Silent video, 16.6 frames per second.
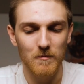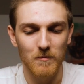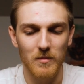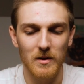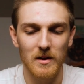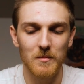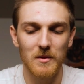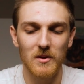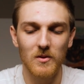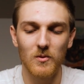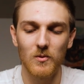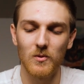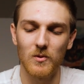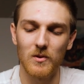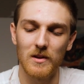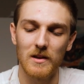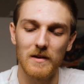But it'd be
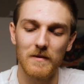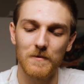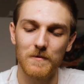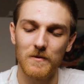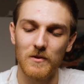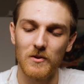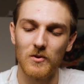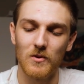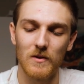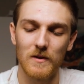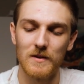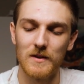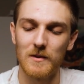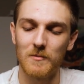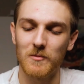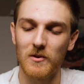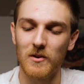cool if you could
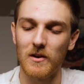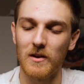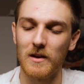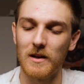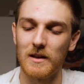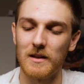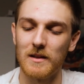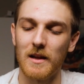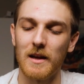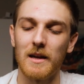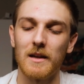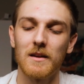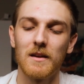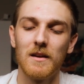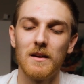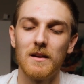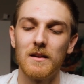zipper on like
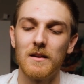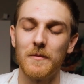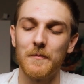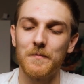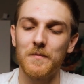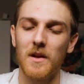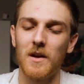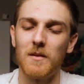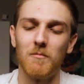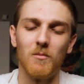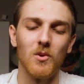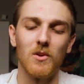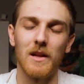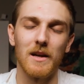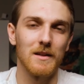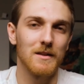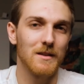a
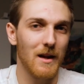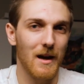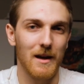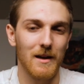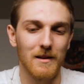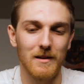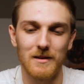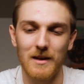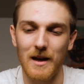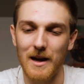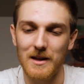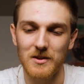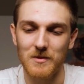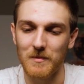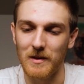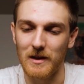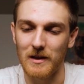mole style
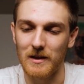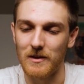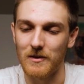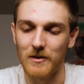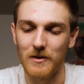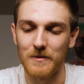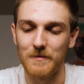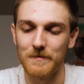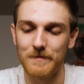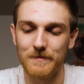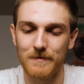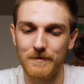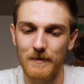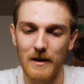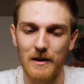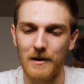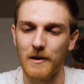attachment, or
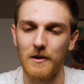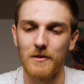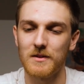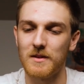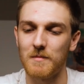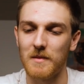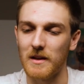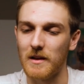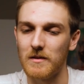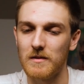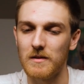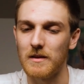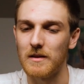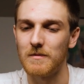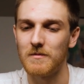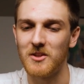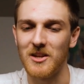I don't know, something else
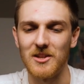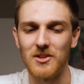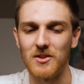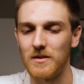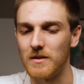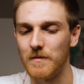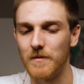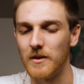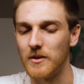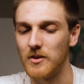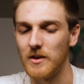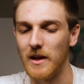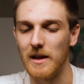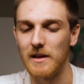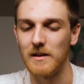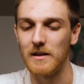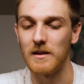that changes the
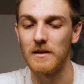functionality.